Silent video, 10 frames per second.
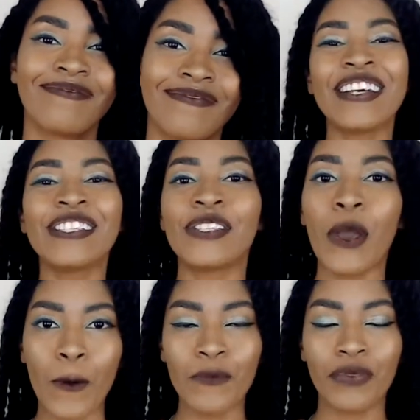
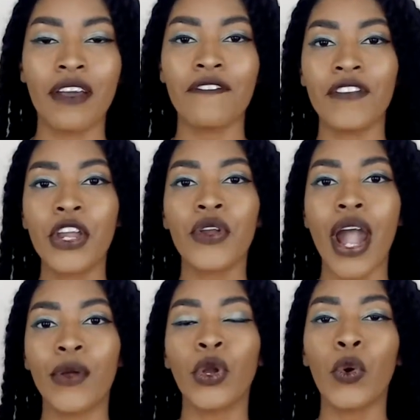So figure
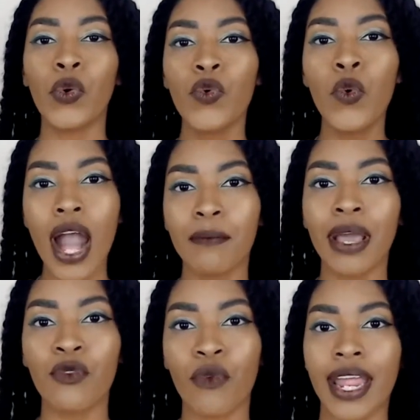out, who am I
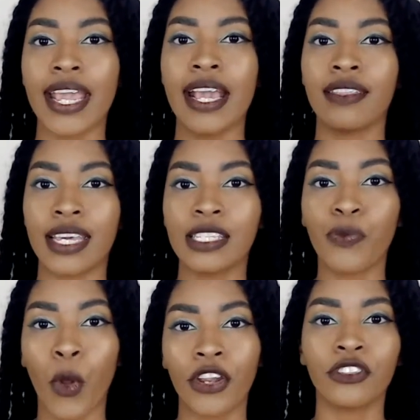writing this
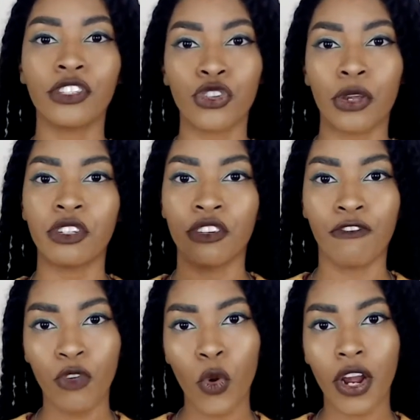product description
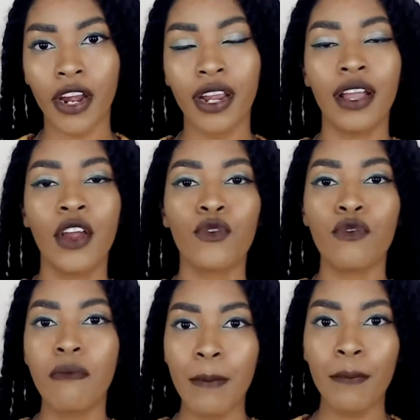for?
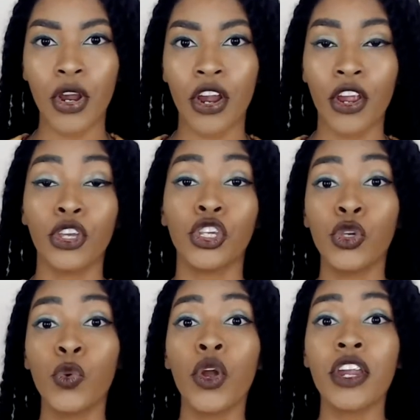Remember, you
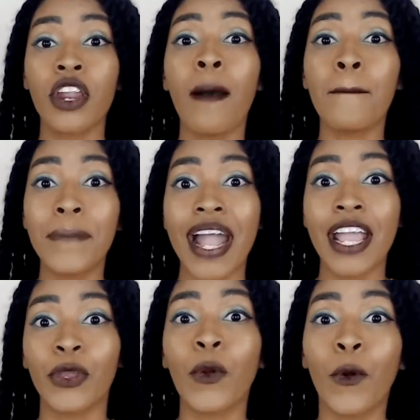are not buying
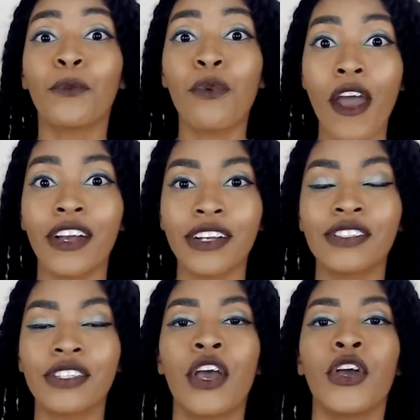your own products.
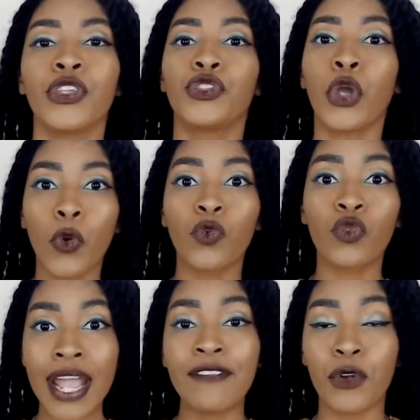Don't
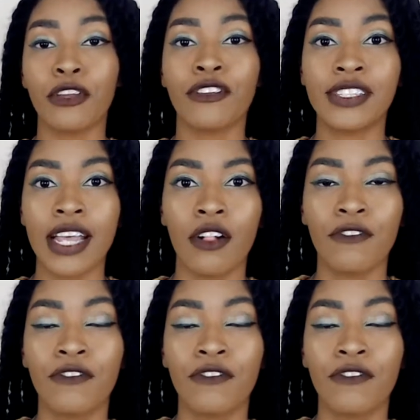write for yourself.